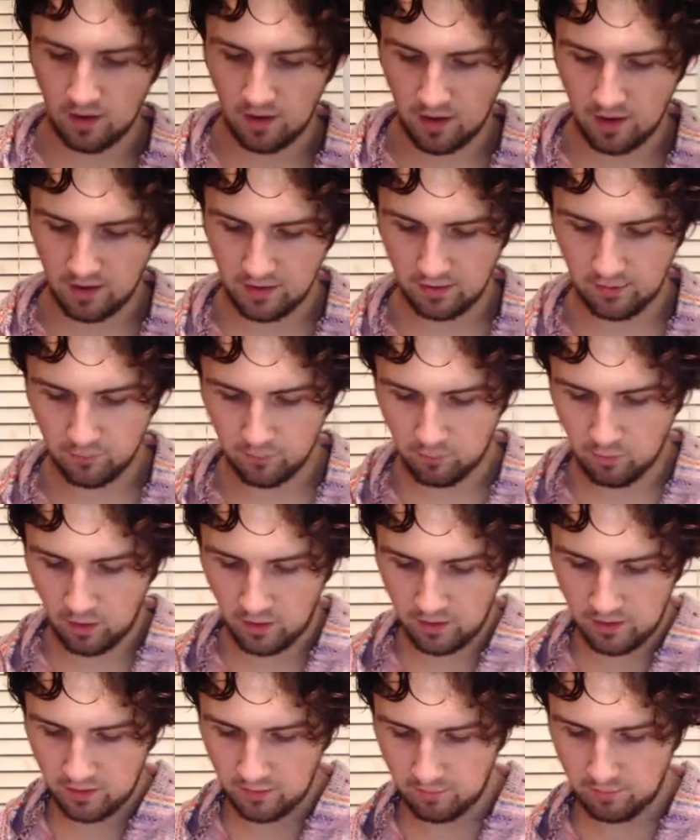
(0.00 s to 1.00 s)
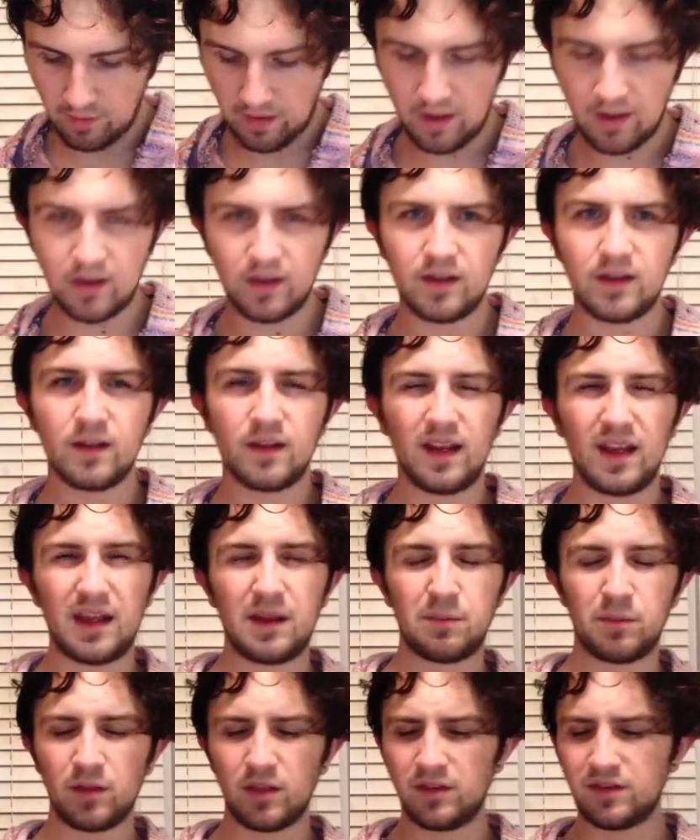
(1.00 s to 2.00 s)
It's run by
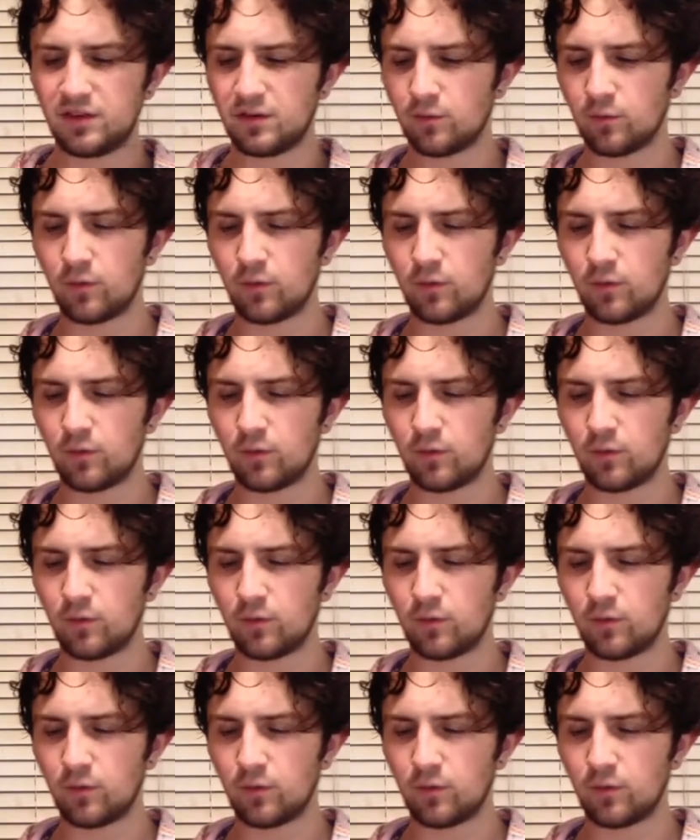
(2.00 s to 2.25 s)
a religious